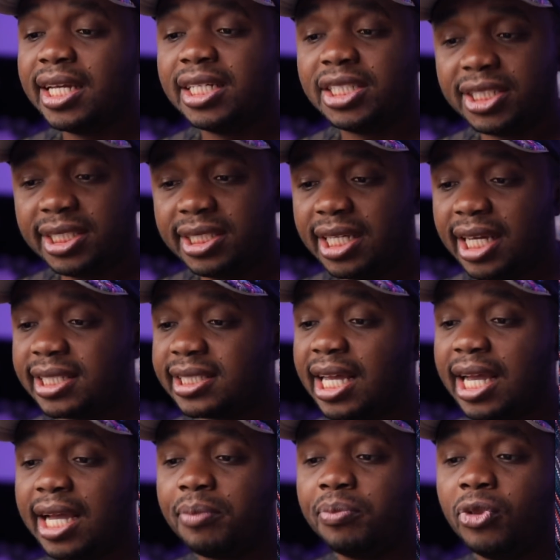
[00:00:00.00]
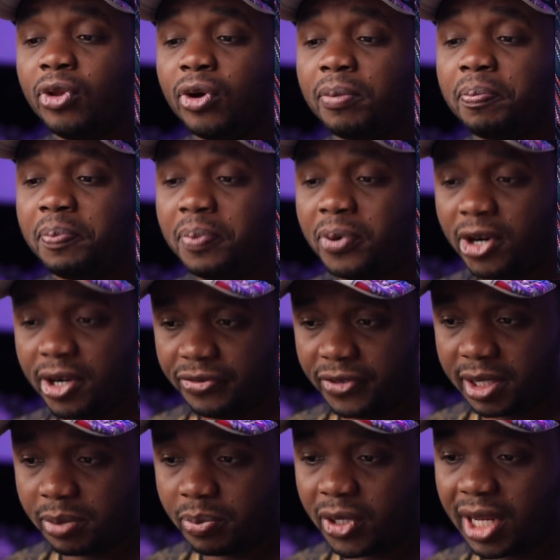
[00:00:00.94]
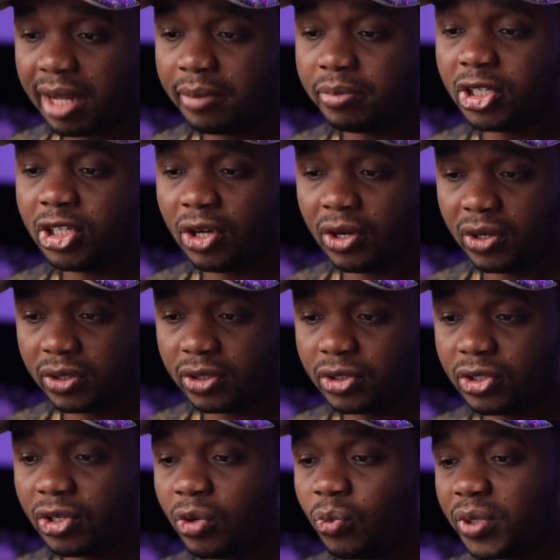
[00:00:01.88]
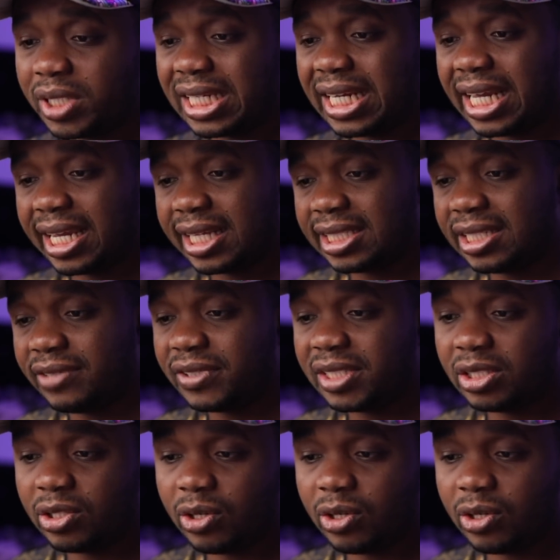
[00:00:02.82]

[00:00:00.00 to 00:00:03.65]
She says, I'm not perfect, but I'm done with the negativity,